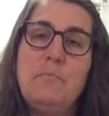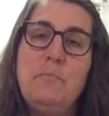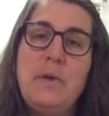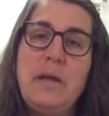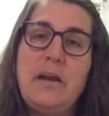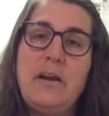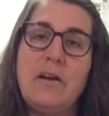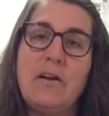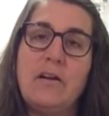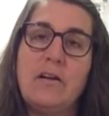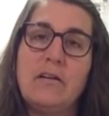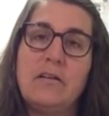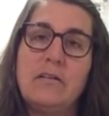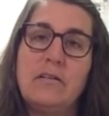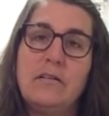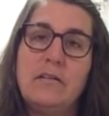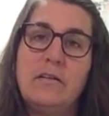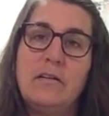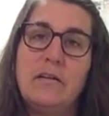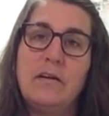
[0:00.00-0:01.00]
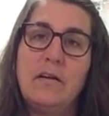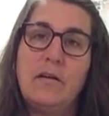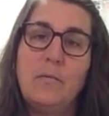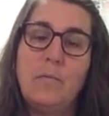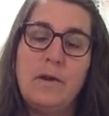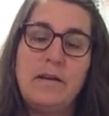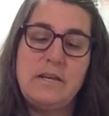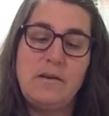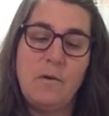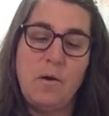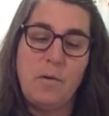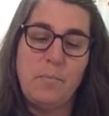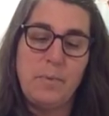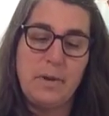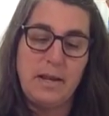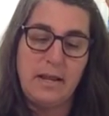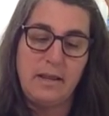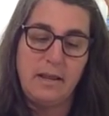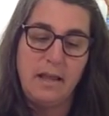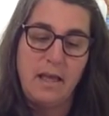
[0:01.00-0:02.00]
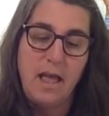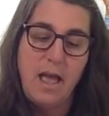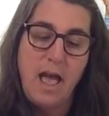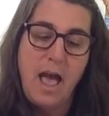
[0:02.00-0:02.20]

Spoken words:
bigger window opening.